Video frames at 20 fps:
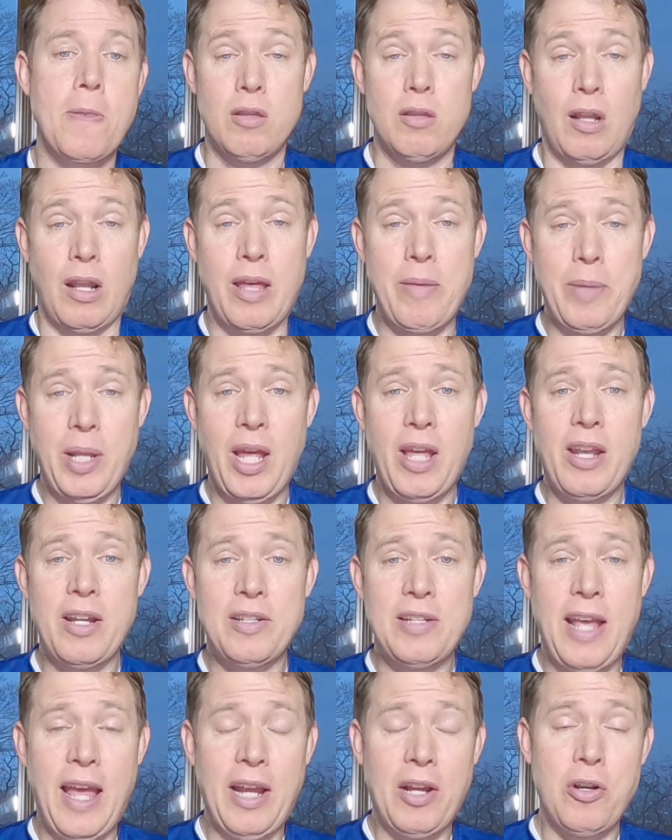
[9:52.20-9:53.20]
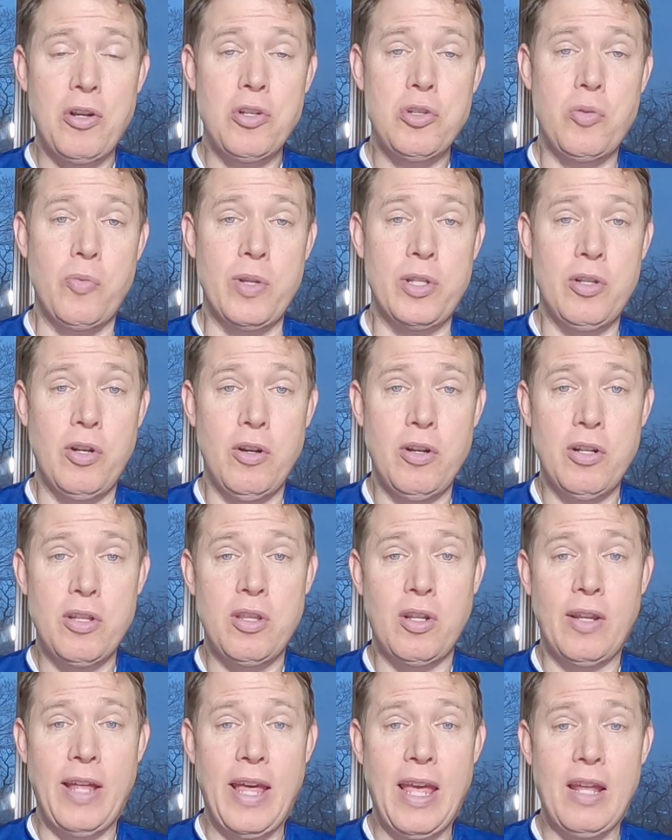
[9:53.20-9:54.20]
The Lamanite attackers returned to
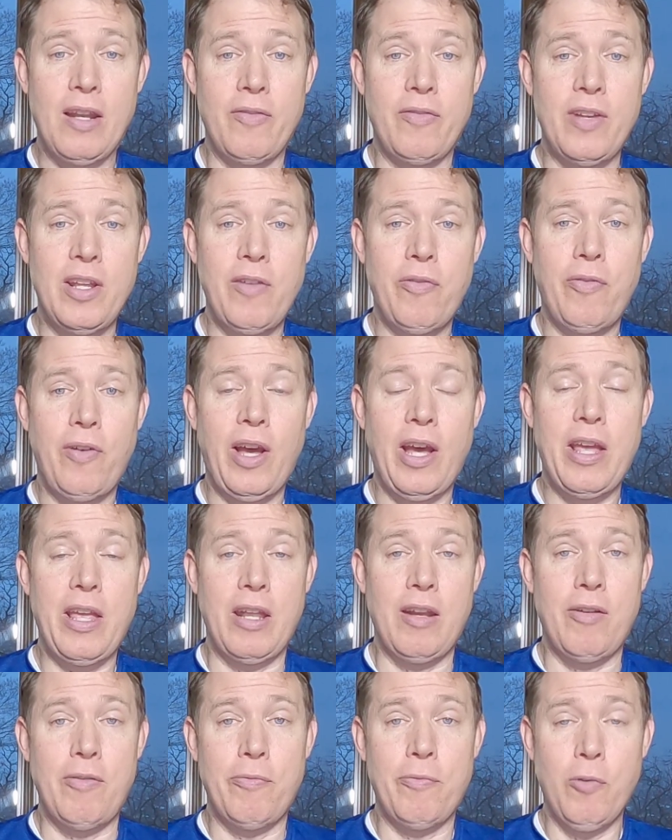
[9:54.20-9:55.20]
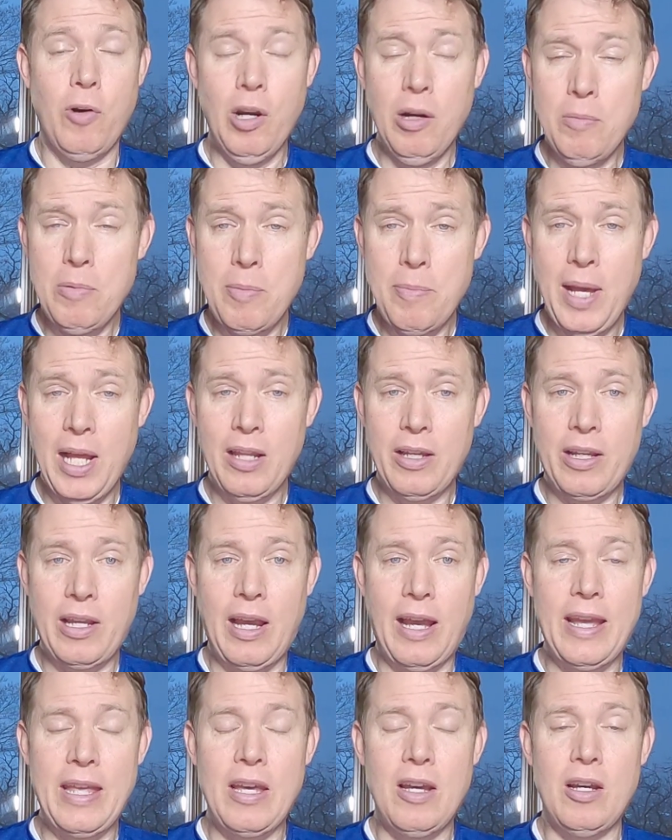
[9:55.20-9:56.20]
the land of Nephi and informed
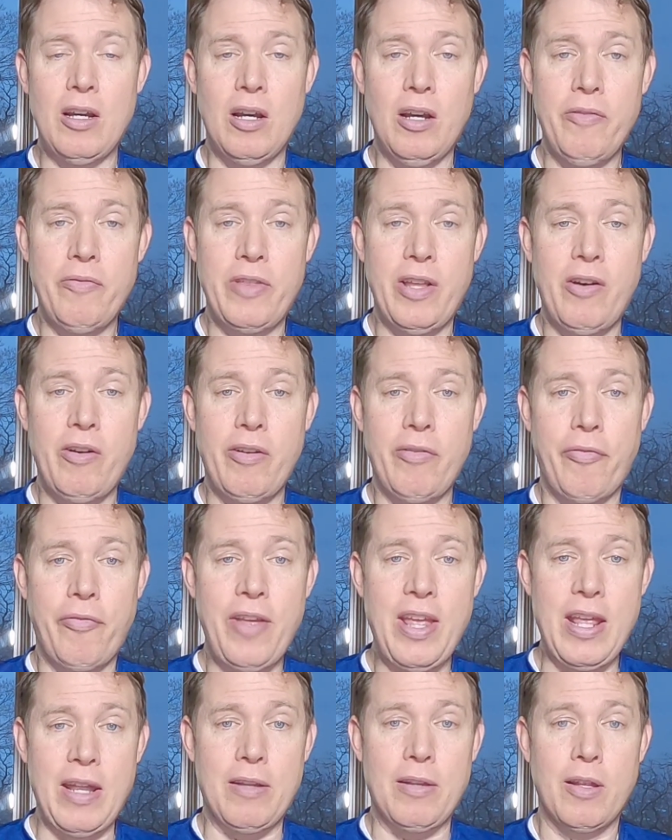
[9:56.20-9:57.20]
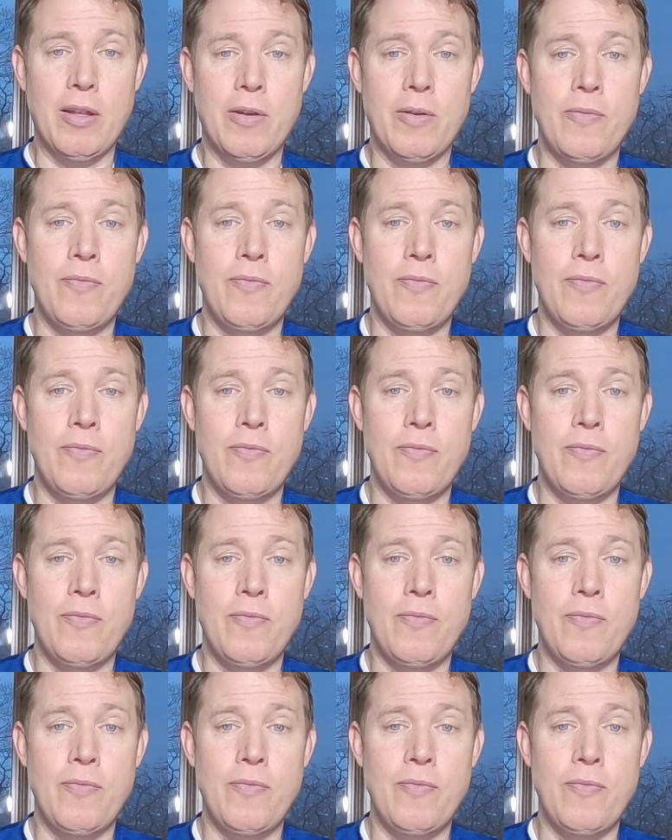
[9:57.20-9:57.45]
Amalickiah of their defeat.